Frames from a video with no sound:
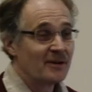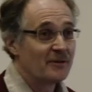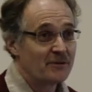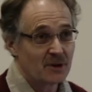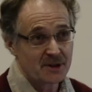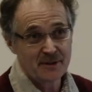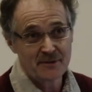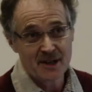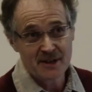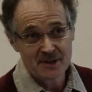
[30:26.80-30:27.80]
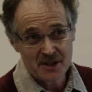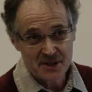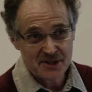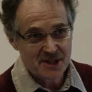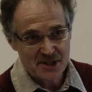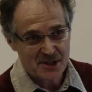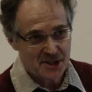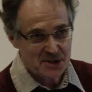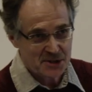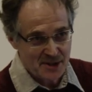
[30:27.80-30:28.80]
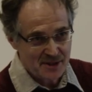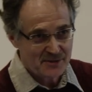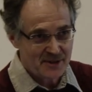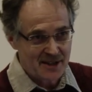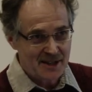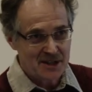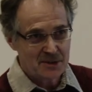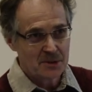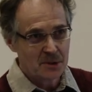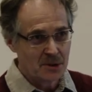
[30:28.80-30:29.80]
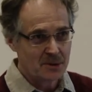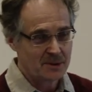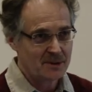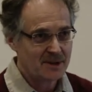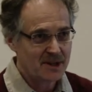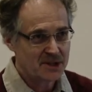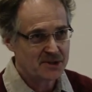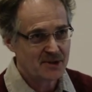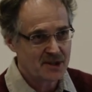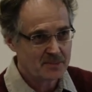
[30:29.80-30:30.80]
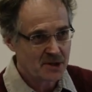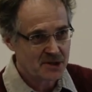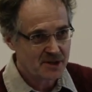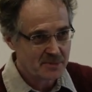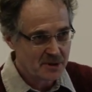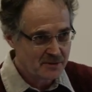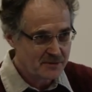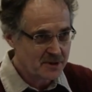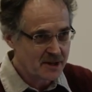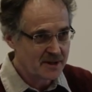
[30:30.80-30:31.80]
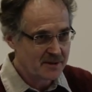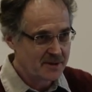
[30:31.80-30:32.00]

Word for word: 45 years discussion in Finland who is responsible for